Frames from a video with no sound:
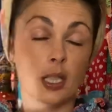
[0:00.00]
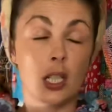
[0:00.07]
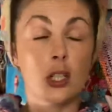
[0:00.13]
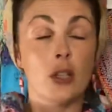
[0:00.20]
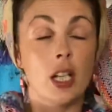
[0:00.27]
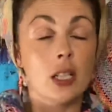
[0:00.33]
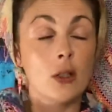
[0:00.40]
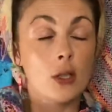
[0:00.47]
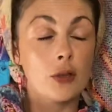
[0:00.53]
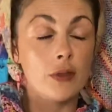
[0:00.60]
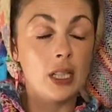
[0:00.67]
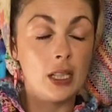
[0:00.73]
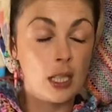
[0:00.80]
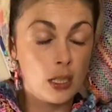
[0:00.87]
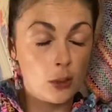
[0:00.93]
I tried not to
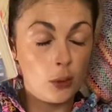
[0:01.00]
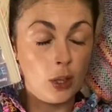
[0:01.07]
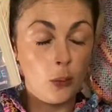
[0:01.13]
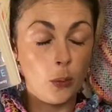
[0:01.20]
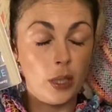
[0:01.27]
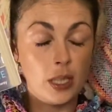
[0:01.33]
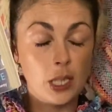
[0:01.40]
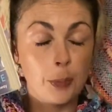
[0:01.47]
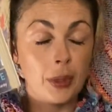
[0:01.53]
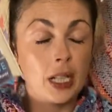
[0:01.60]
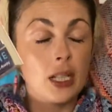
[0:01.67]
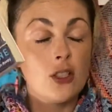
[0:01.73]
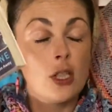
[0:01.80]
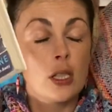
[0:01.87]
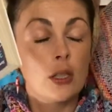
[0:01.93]
read this all at once, but I
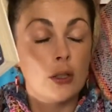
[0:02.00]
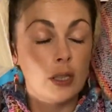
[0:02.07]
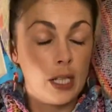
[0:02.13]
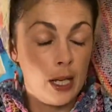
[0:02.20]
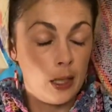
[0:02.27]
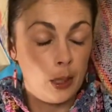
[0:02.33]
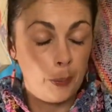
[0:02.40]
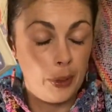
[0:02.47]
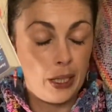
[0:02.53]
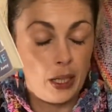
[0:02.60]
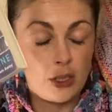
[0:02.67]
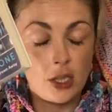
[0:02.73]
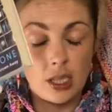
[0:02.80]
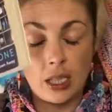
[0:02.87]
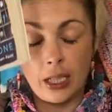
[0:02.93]
just couldn't help it. I
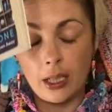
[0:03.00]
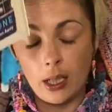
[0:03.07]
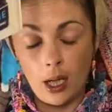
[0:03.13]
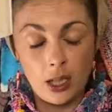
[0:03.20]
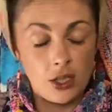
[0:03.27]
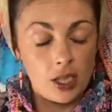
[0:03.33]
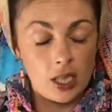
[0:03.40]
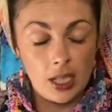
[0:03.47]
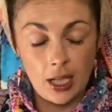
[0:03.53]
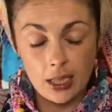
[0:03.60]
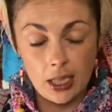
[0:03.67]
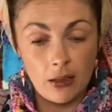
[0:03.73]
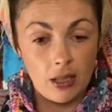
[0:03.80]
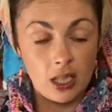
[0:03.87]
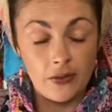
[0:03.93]
just sat
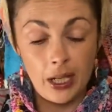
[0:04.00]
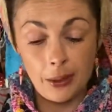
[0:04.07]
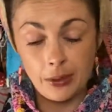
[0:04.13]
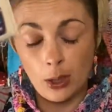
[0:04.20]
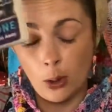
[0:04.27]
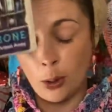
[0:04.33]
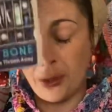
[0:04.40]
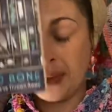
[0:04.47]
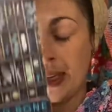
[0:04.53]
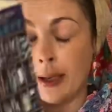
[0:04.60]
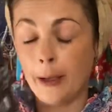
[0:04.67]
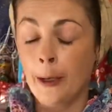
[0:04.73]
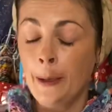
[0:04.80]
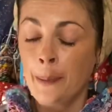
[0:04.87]
down and devoured the whole thing.